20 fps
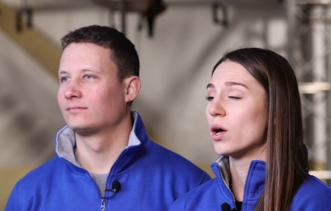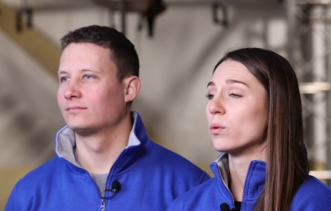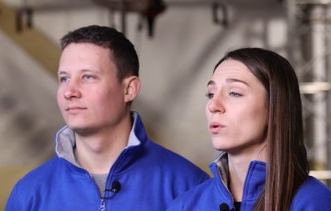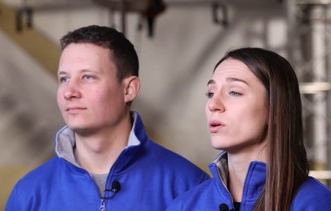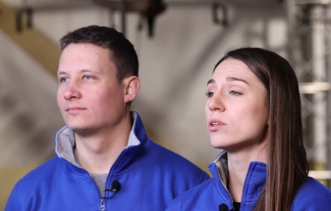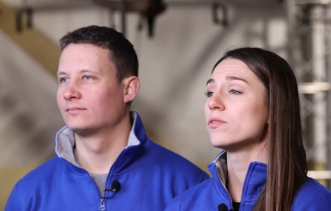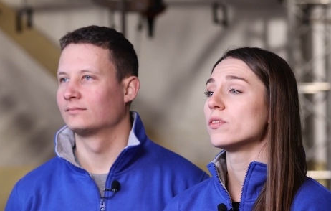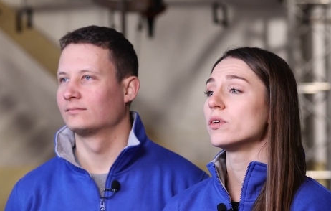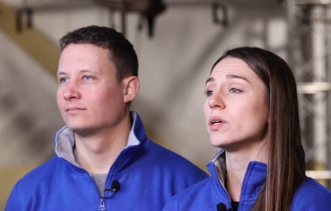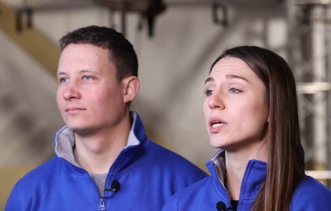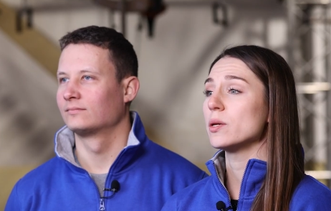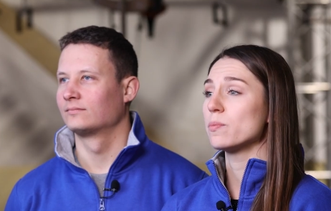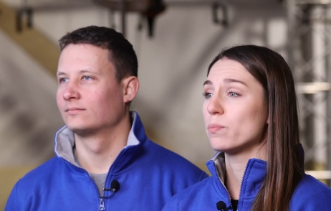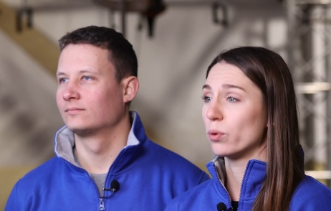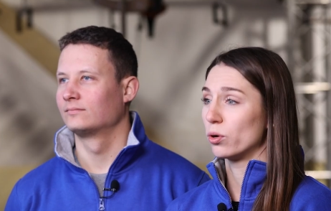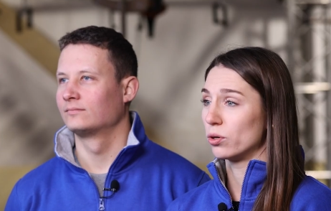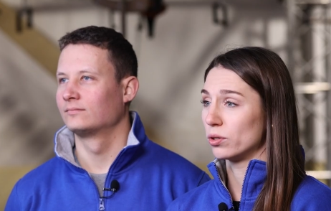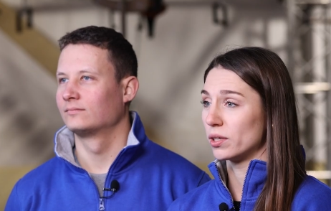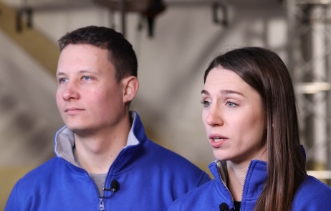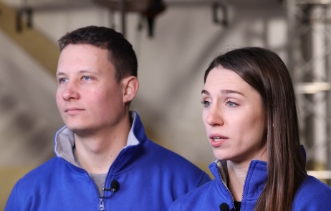Speaker 1: What's very
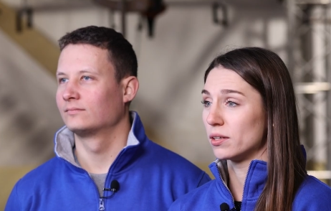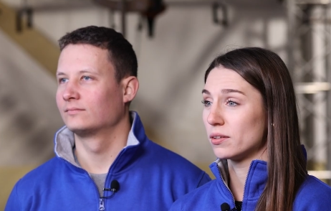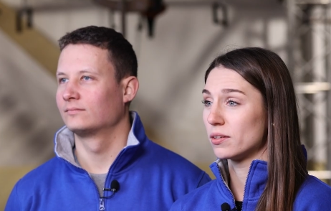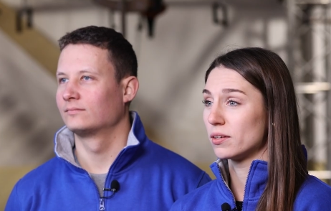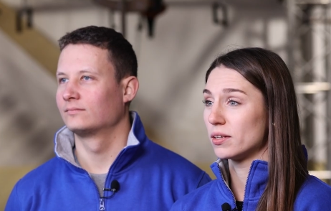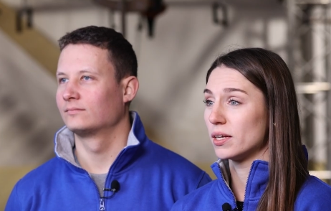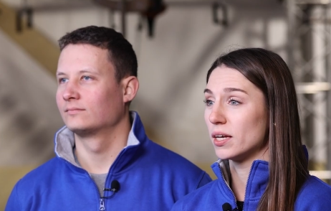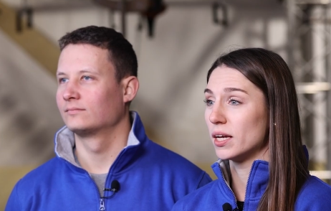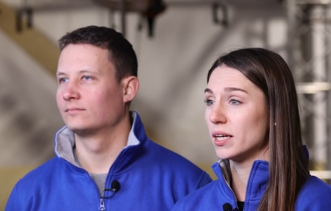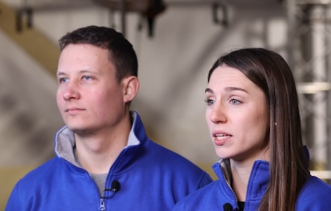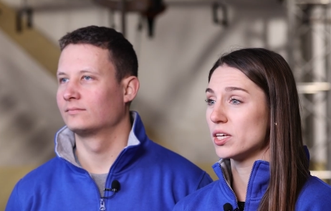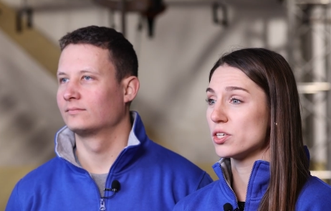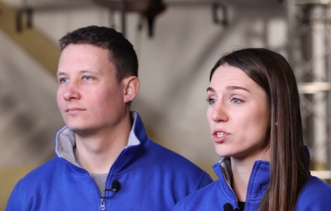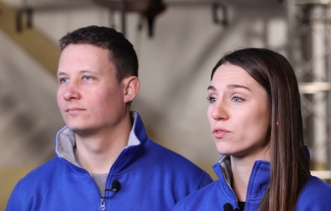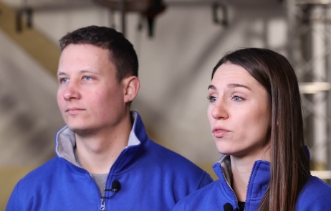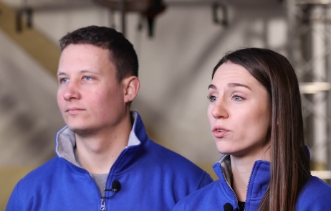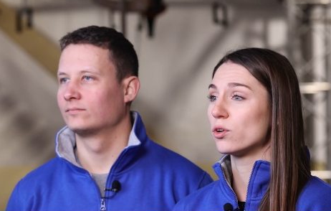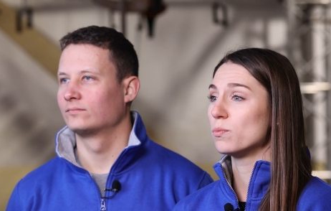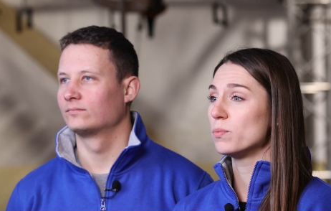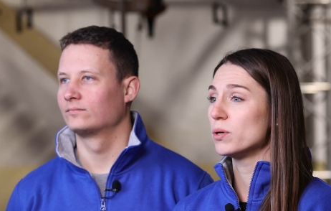important it is
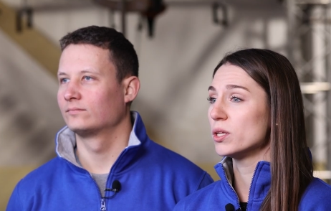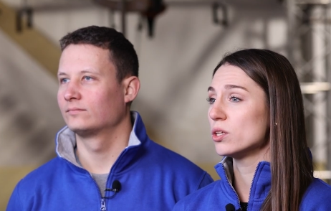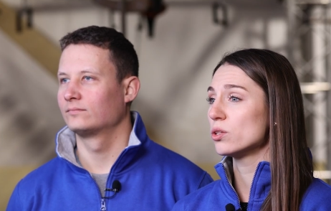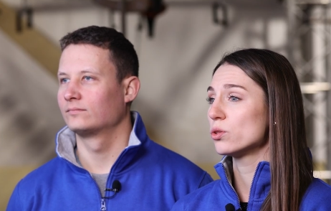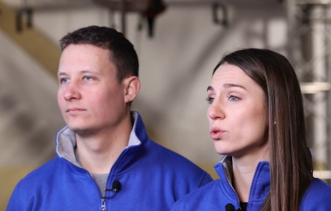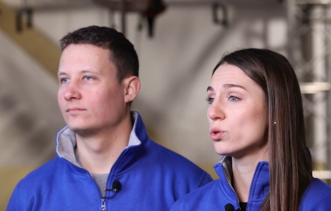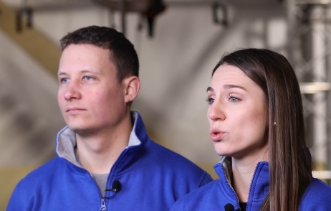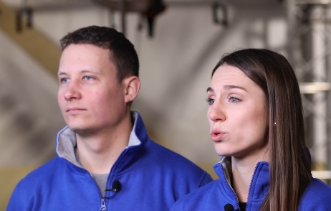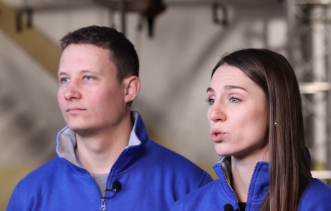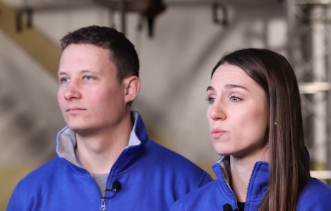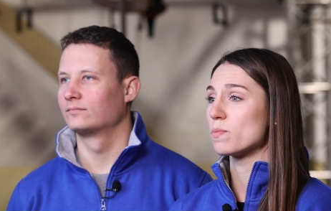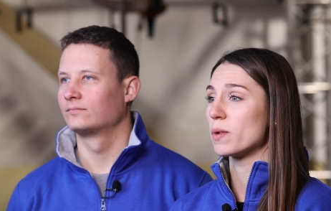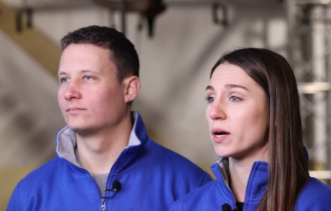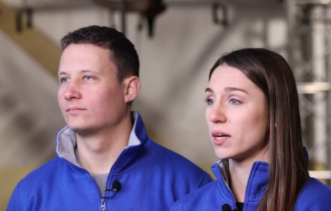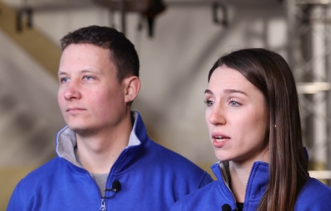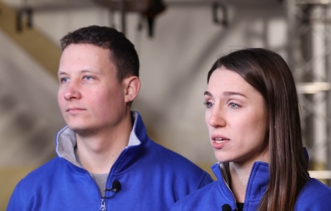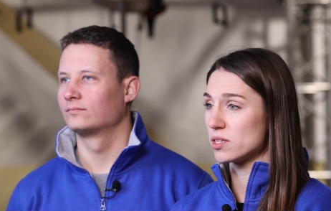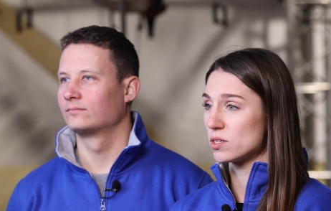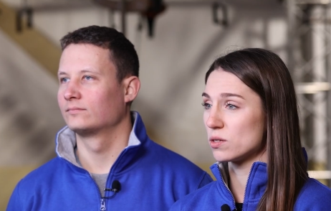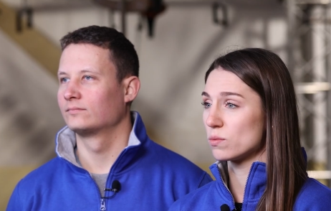forbidden to use
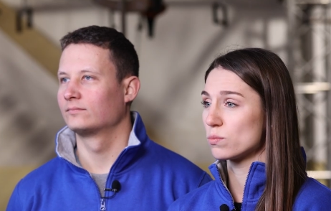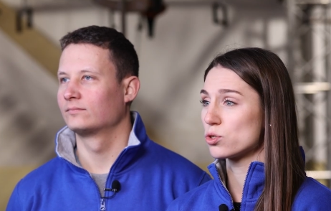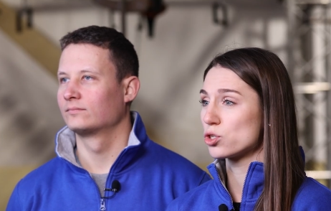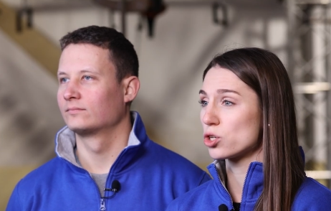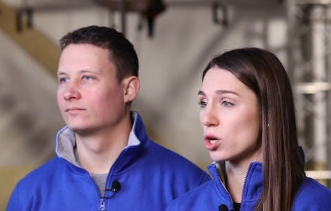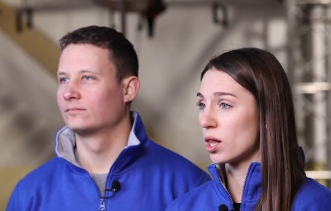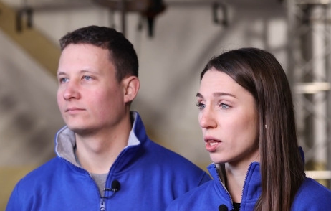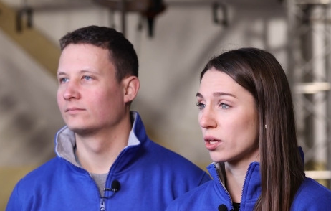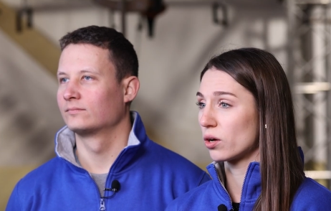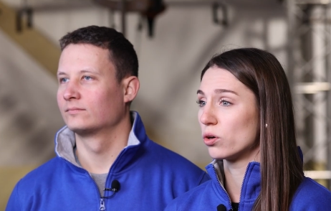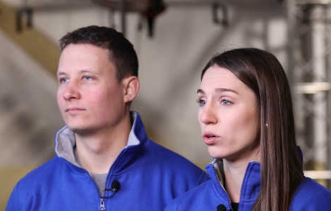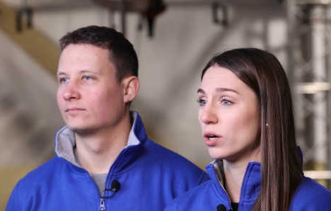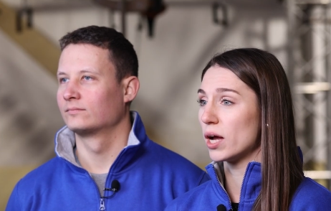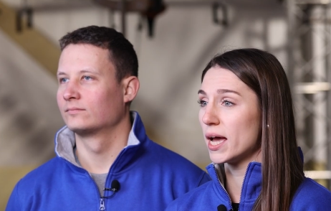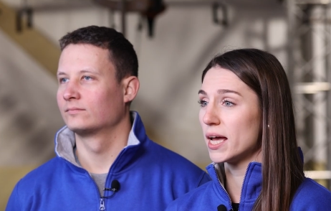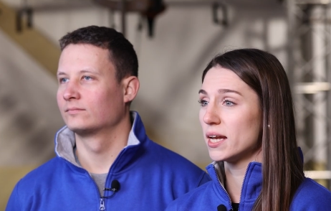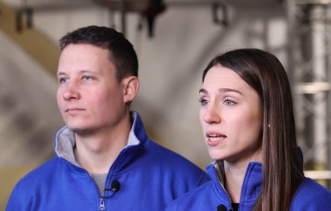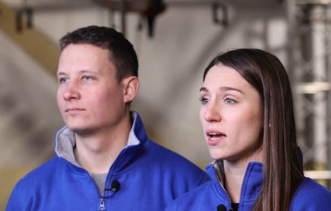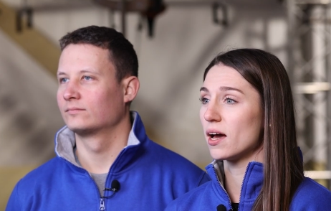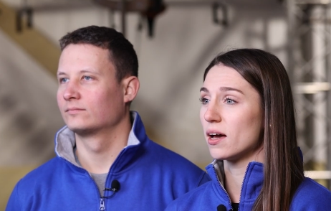magnesium, chalk or
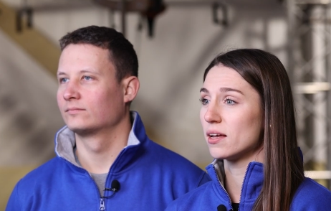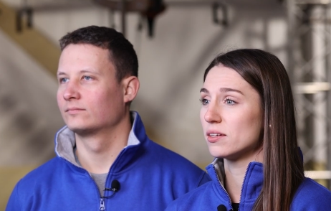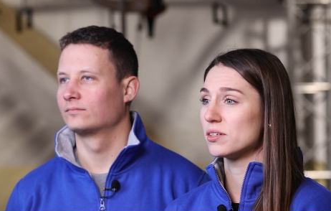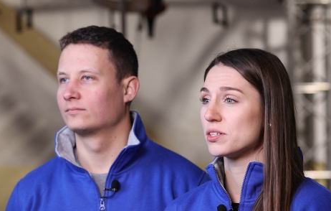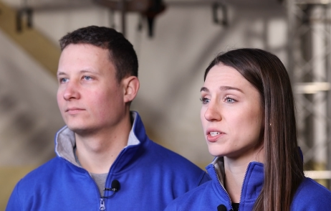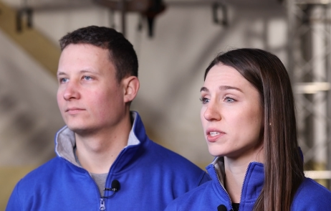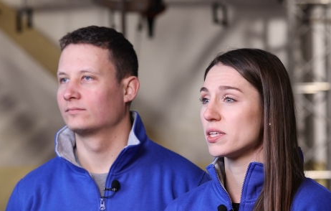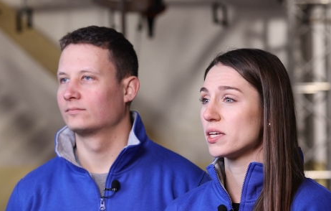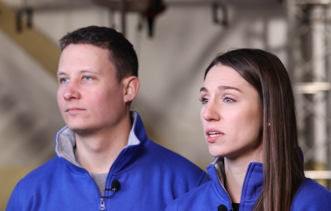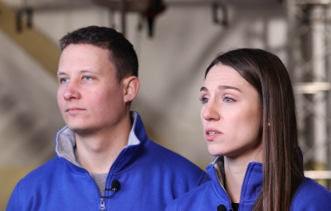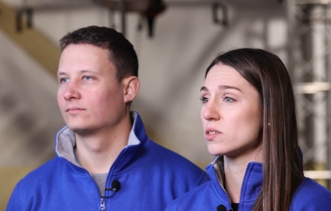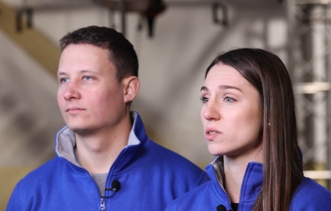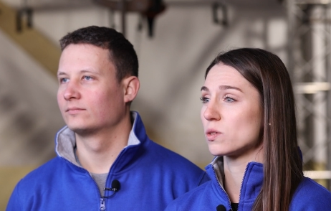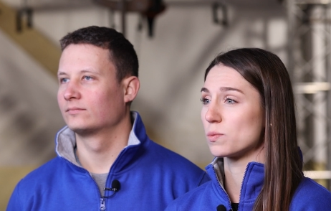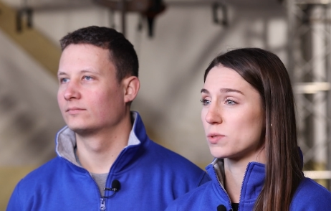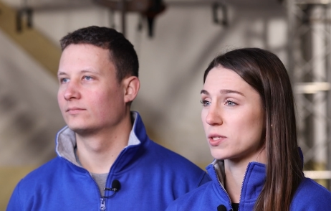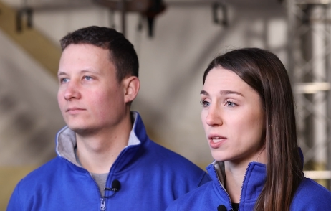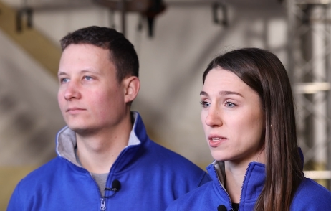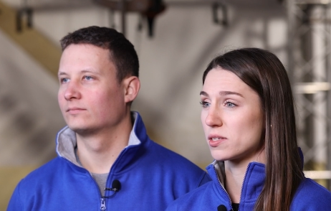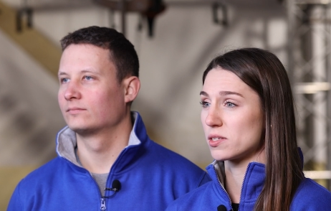any other sticky
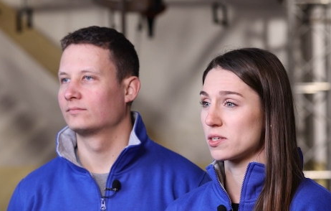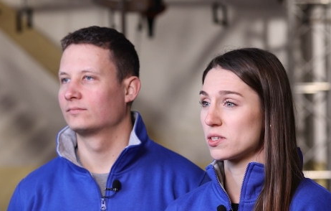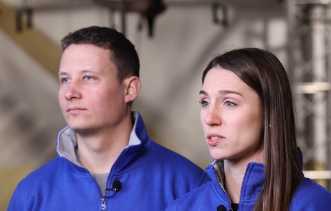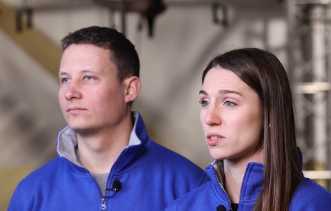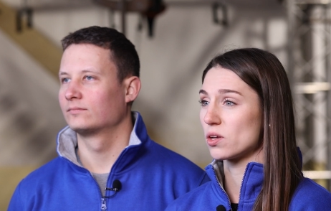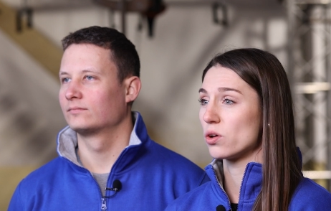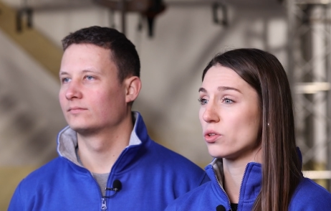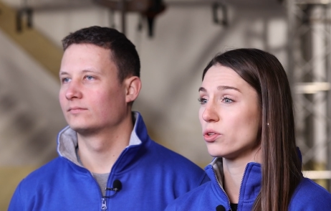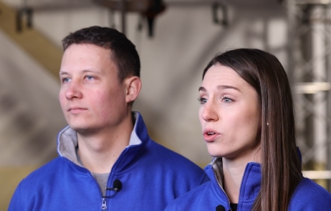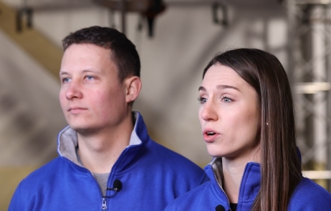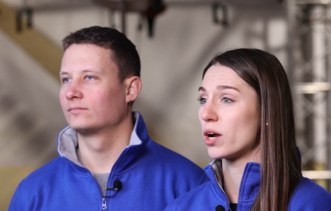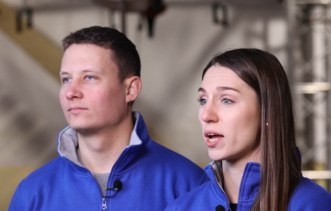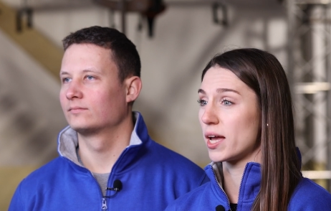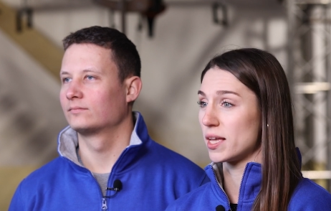substances on your